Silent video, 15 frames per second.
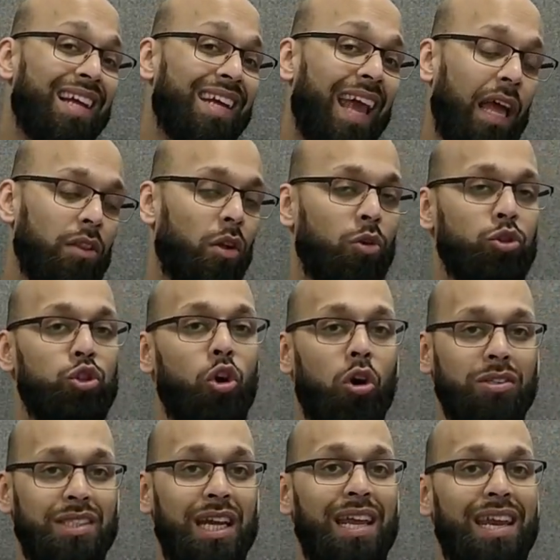get those
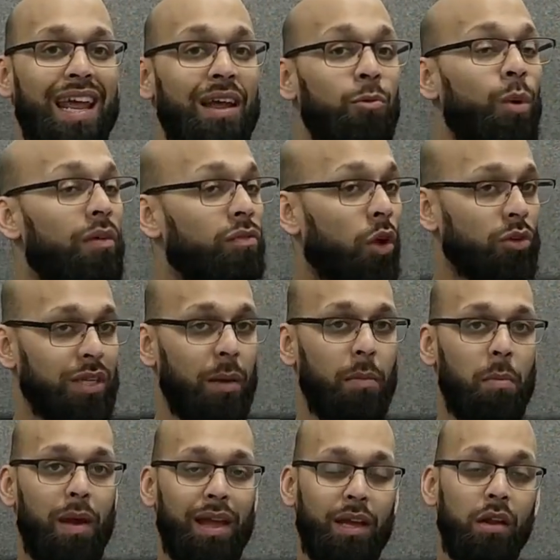shots in with those
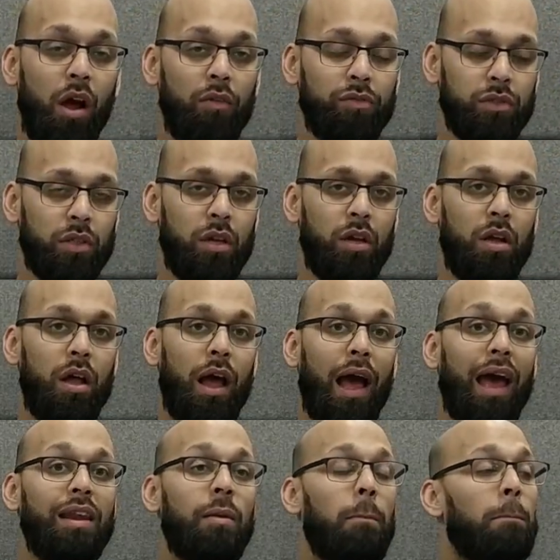MMA gloves.
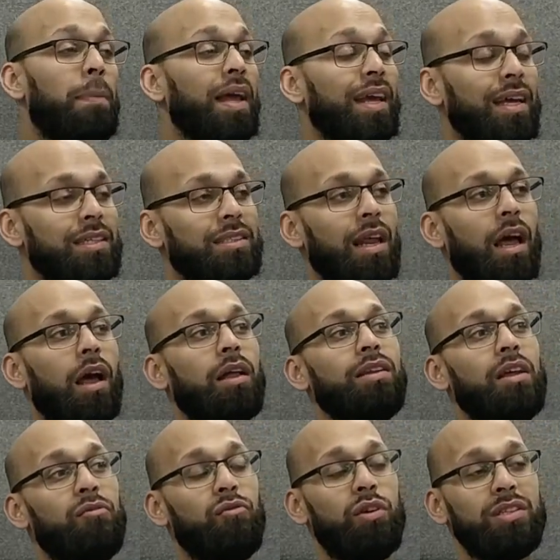And the biggest
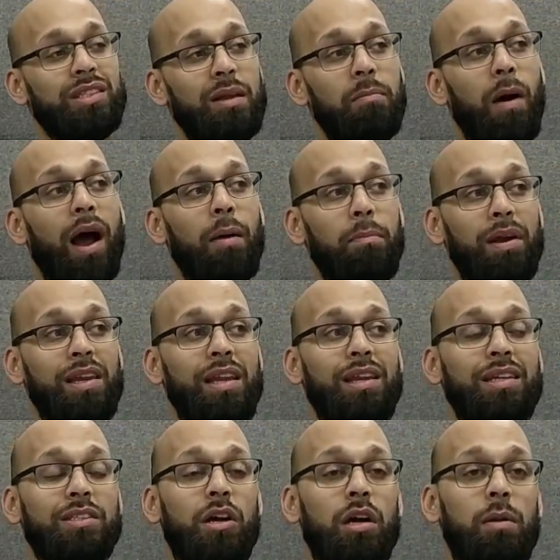difference, in my
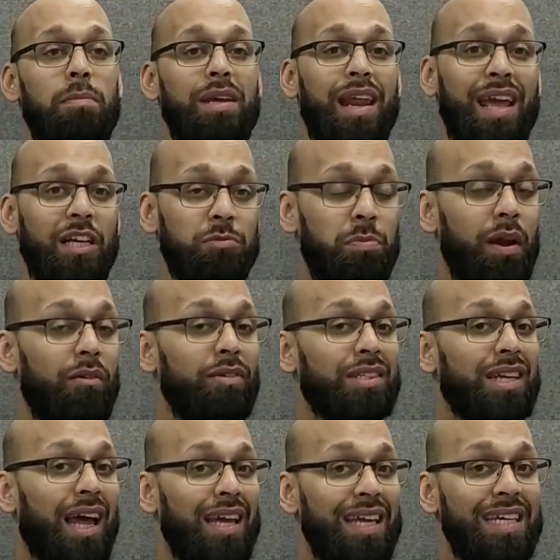opinion, is going to be the experience
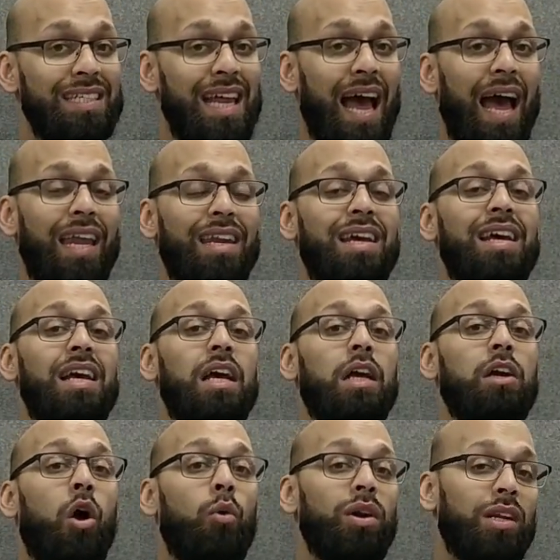that he's had
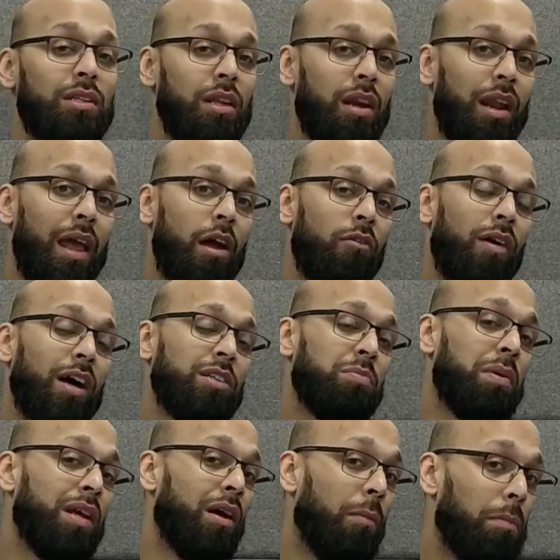going into the later rounds,
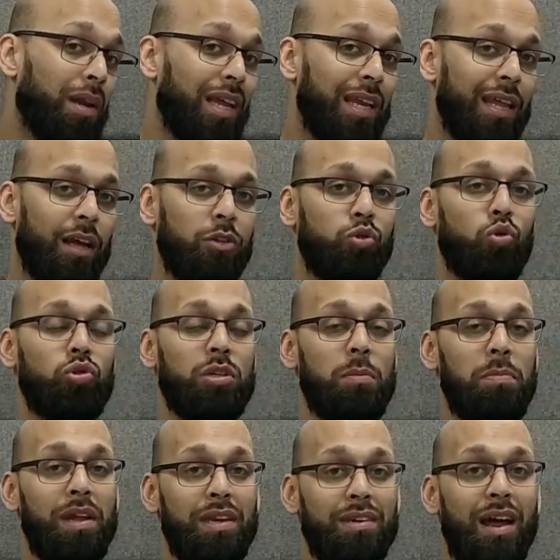being completely
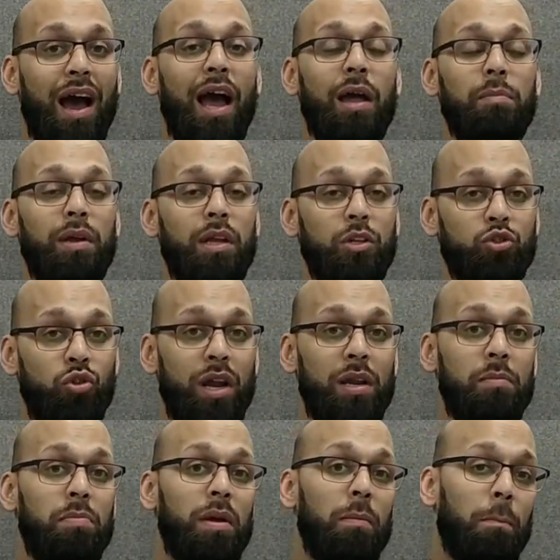exhausted, being tired, being
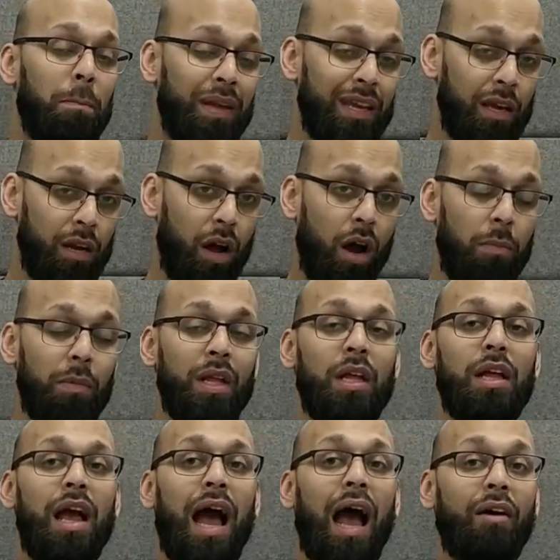drained, being beaten up,
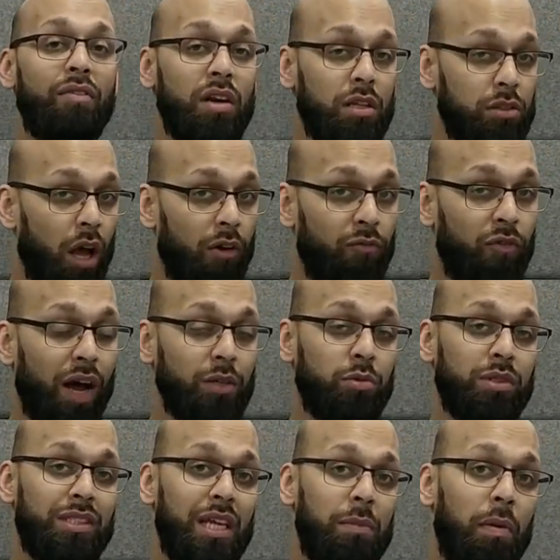having a tough fights
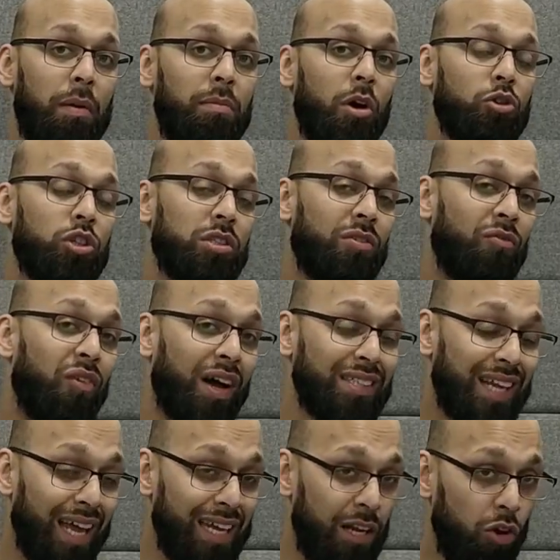with Stipe Miocic, the
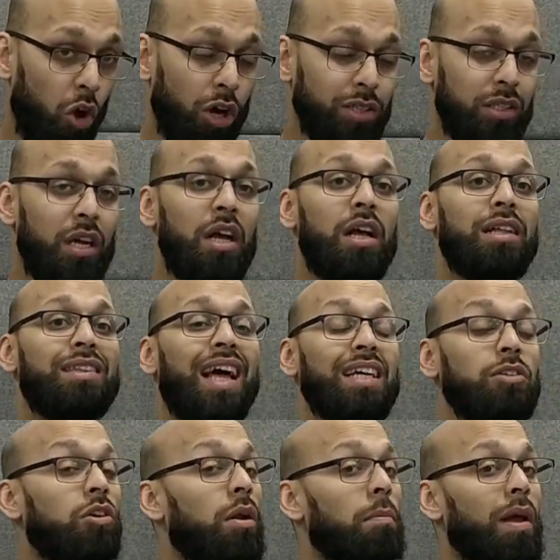fights that he lost.
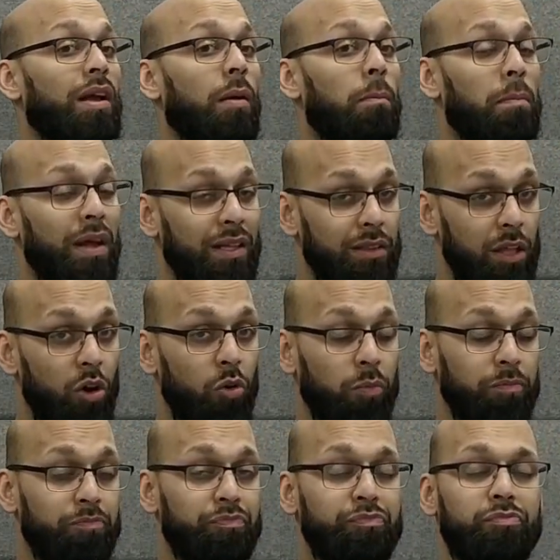That's going to make a big deal.